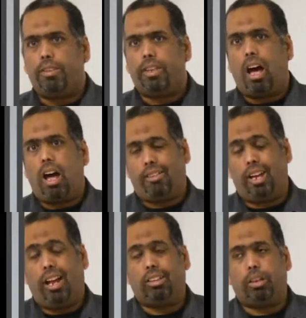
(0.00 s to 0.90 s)

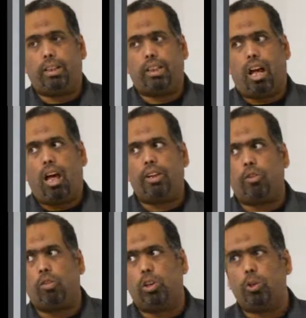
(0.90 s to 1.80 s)
the ultimate high
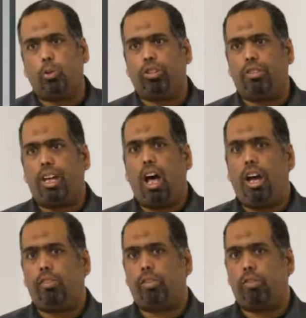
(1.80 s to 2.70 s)
resolution, the
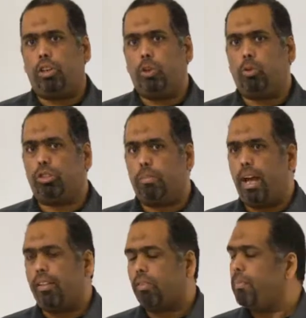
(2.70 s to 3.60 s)
highest resolution
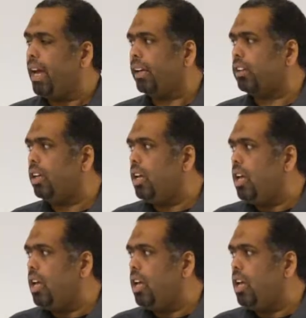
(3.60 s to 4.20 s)
mass spec.